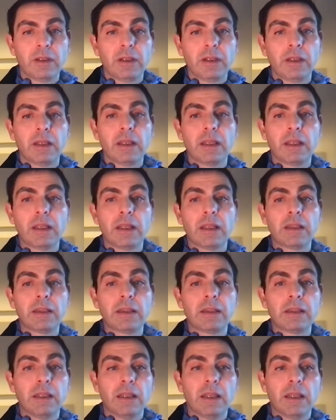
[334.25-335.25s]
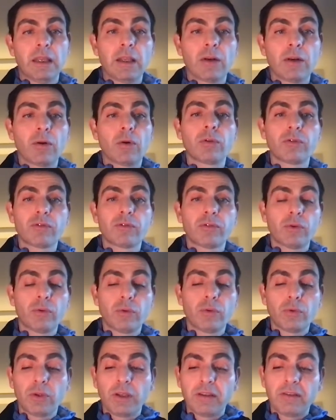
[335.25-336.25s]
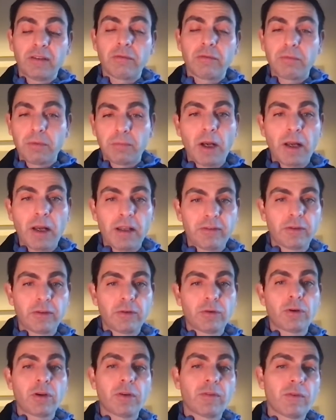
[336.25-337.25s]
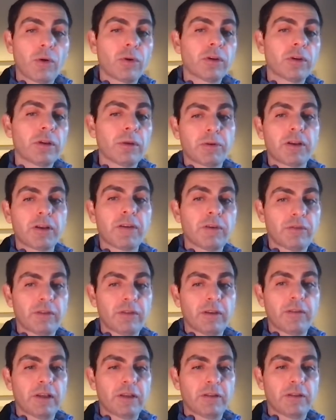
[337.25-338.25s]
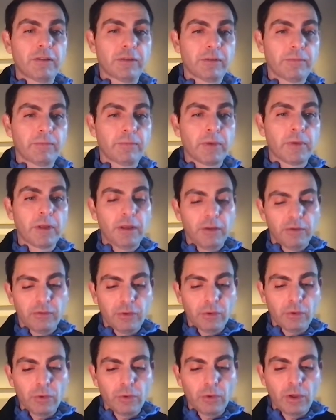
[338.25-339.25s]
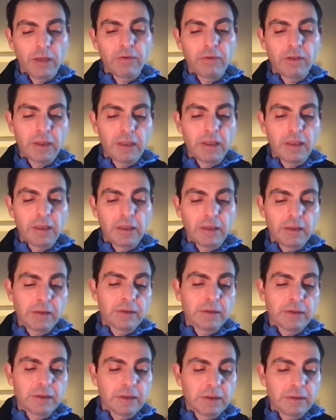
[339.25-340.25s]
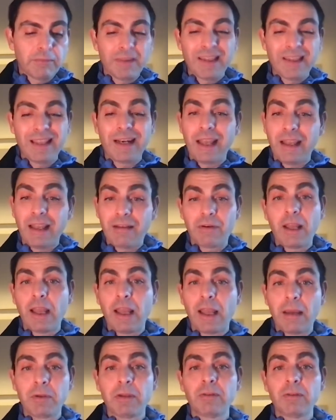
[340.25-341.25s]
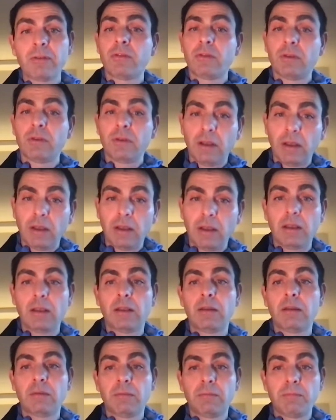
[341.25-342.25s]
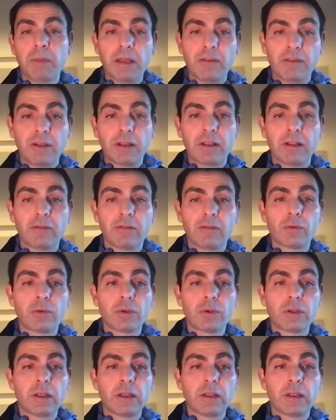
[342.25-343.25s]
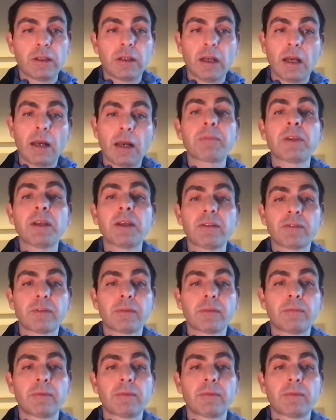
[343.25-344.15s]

And it also is a repository of all the previous events. So everything that ever happens, it's basically stored in optics.